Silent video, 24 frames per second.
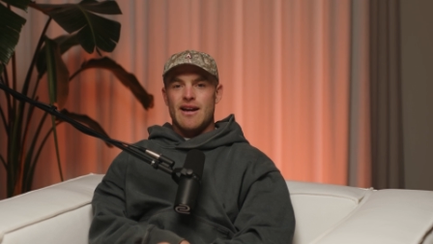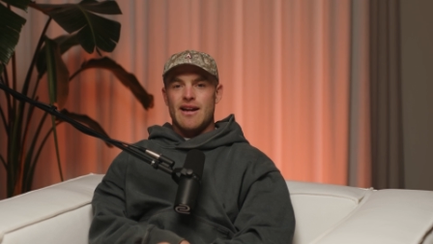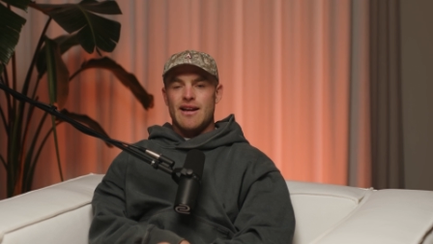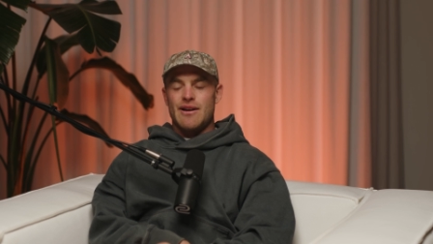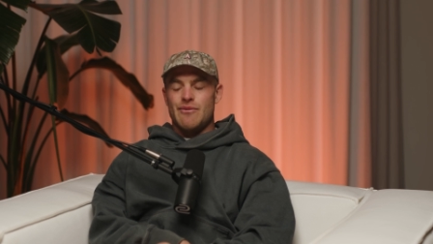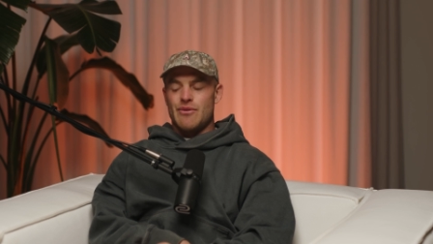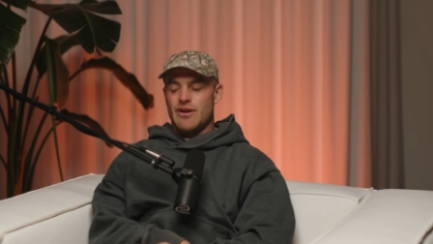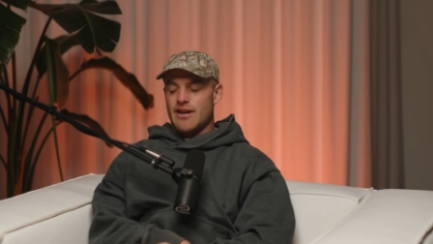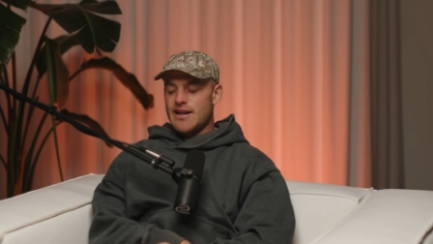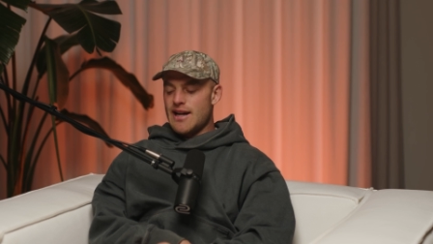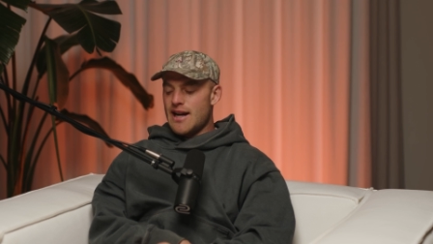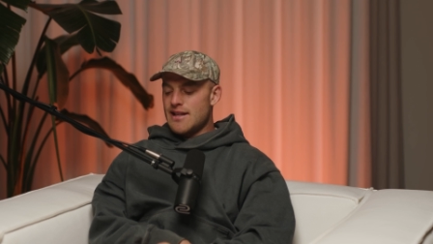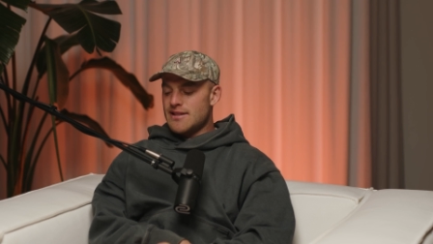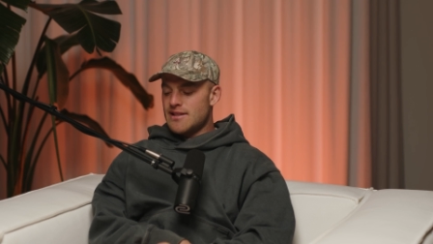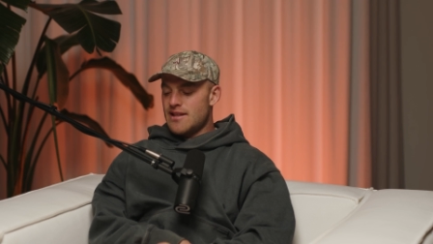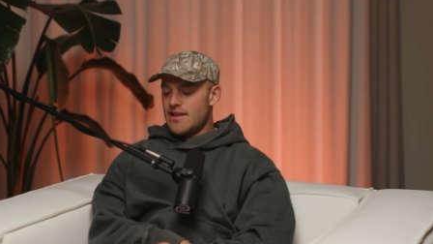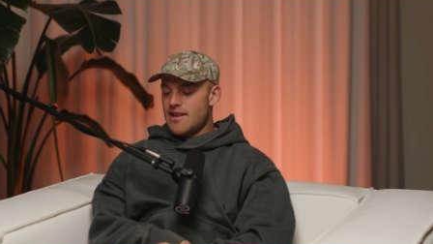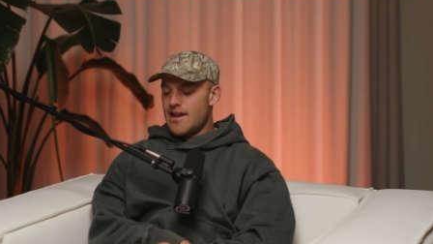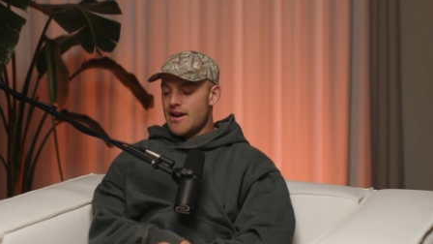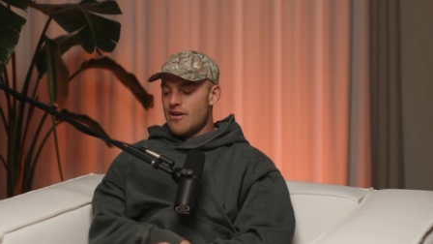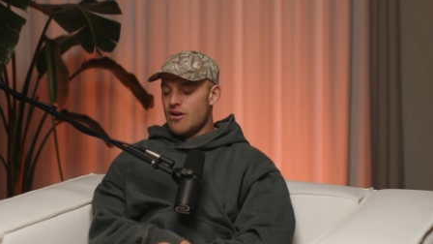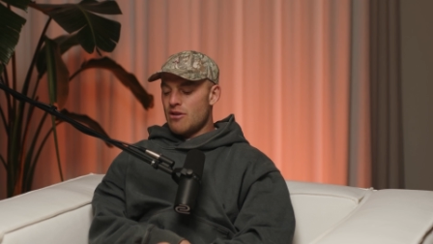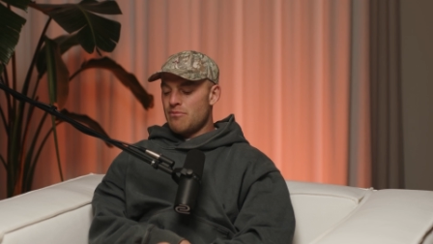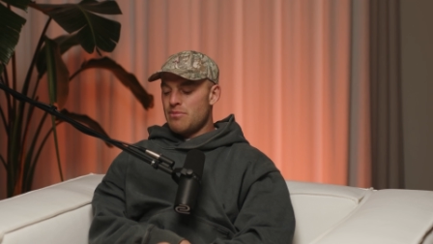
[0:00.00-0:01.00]
in regards to
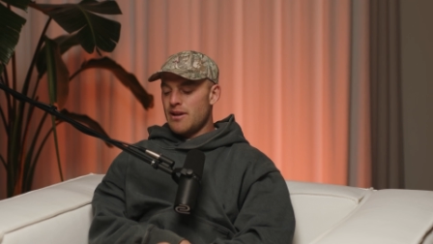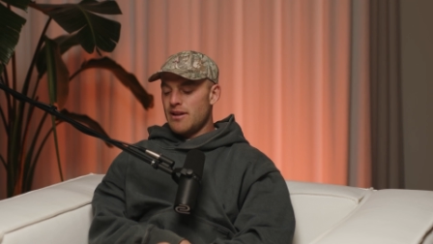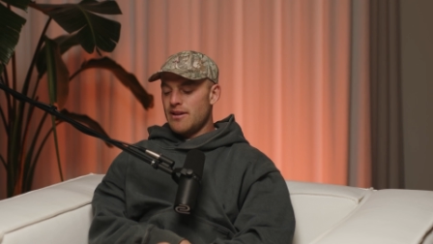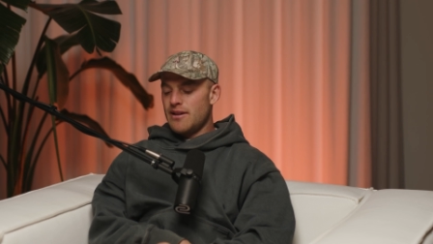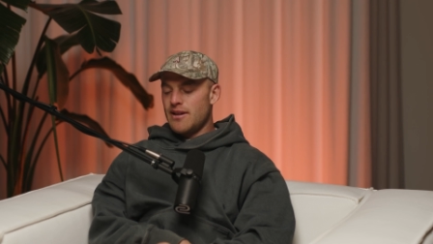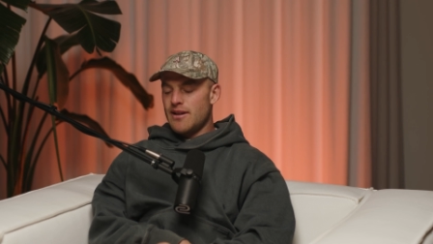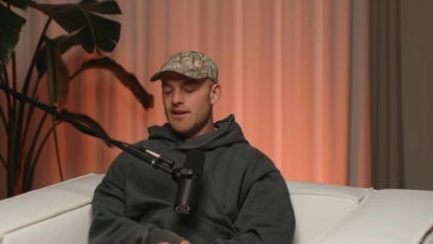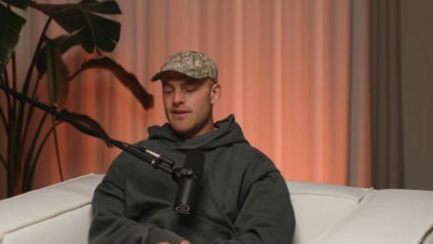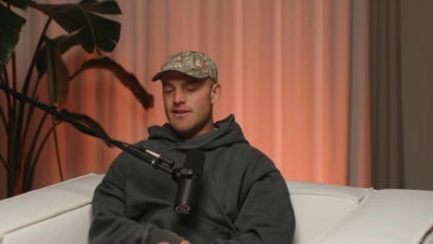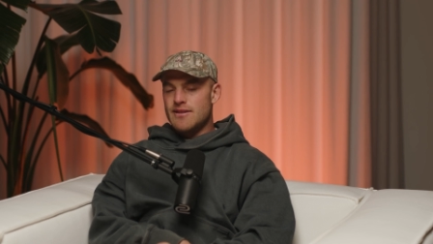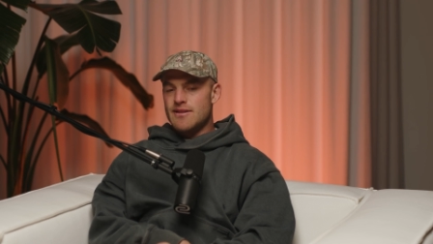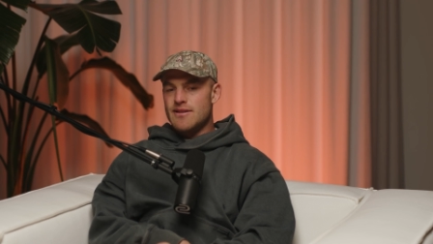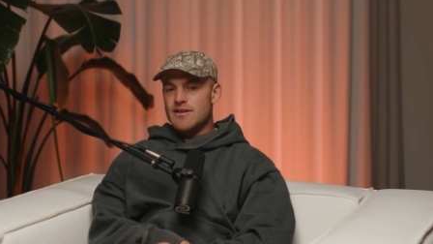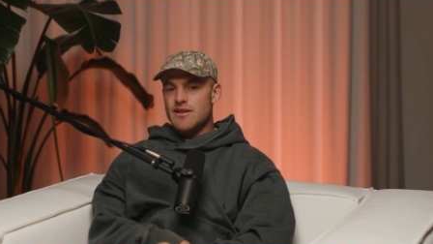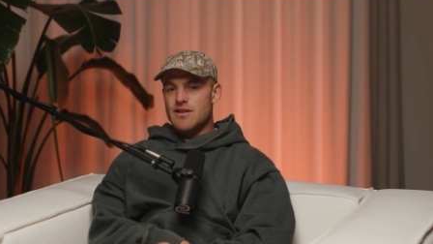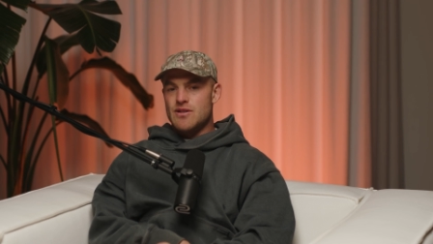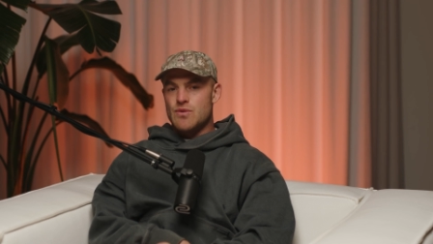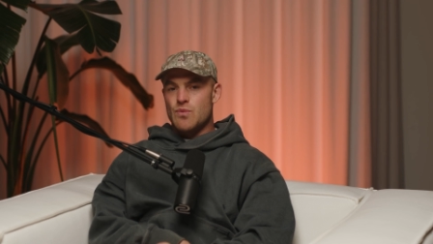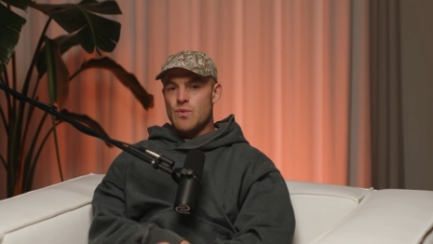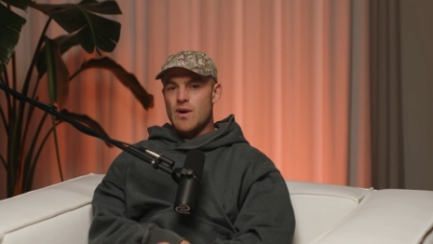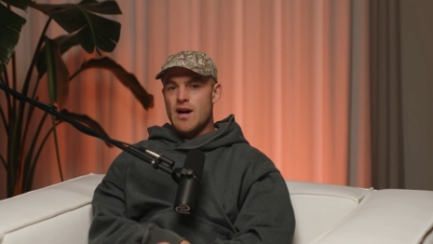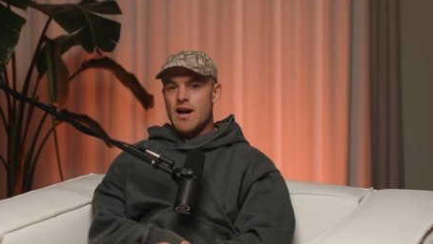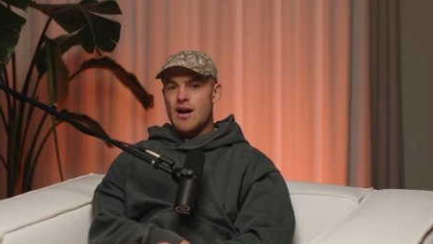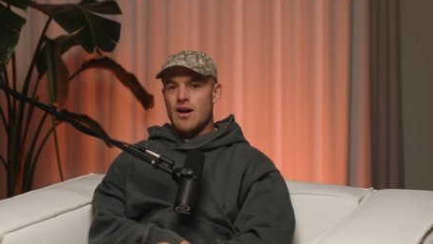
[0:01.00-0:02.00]
their opinions
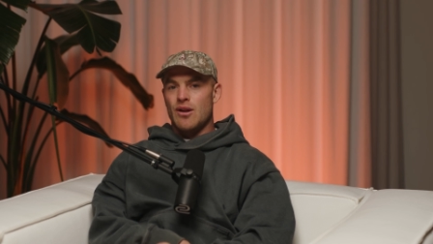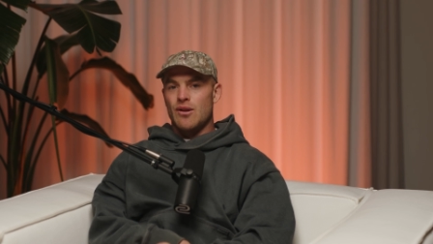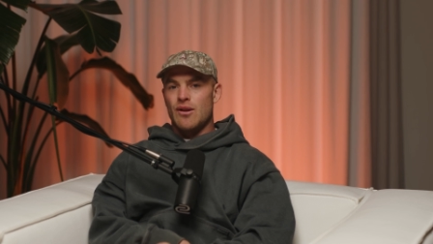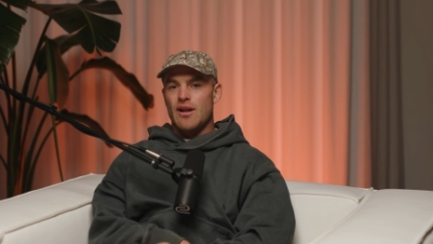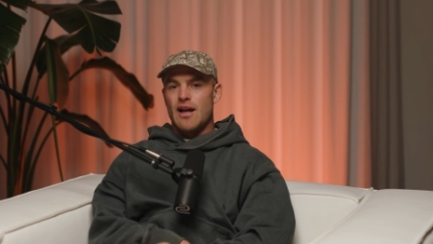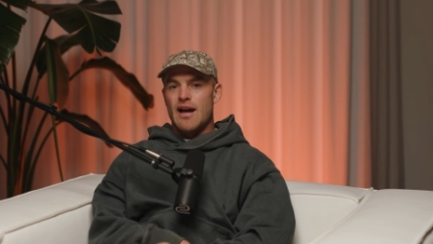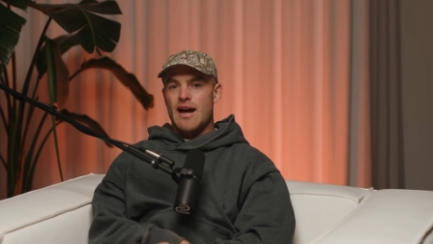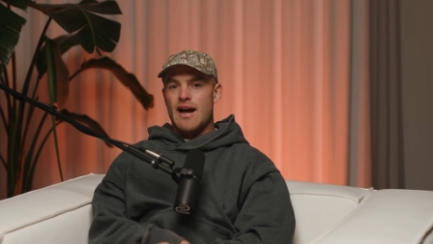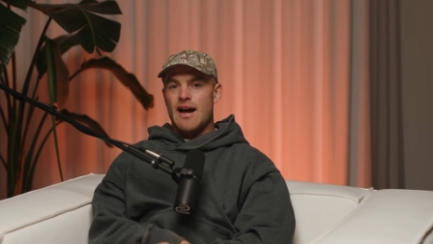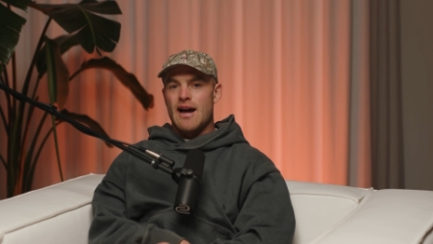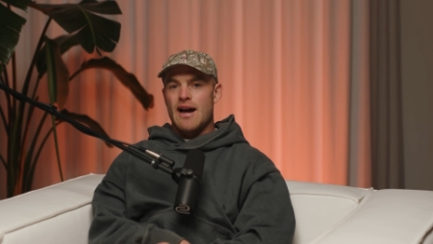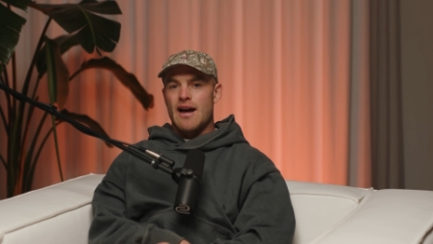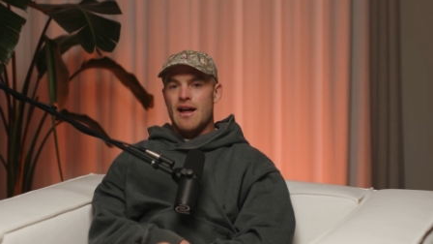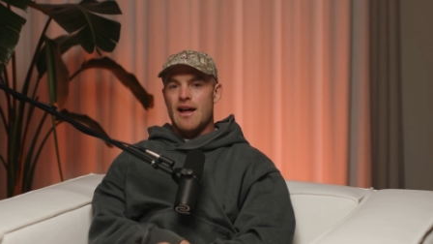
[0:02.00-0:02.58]
as well,